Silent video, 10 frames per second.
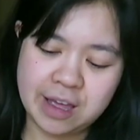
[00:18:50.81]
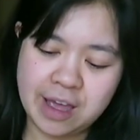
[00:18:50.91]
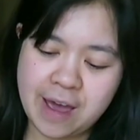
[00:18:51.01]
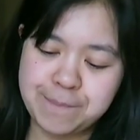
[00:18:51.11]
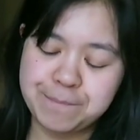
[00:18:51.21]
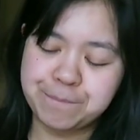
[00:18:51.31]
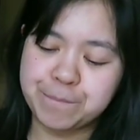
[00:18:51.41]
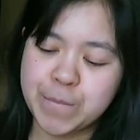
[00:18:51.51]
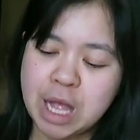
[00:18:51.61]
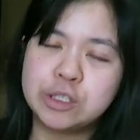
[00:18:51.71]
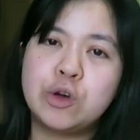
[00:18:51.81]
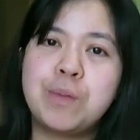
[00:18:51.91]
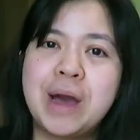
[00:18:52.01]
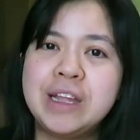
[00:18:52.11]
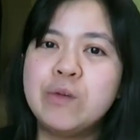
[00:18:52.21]
Yep. So
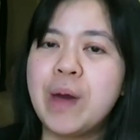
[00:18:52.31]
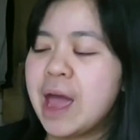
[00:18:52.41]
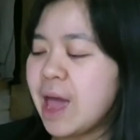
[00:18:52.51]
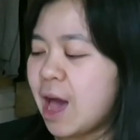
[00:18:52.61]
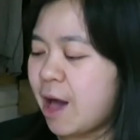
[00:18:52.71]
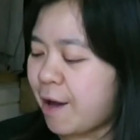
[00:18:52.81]
by the way,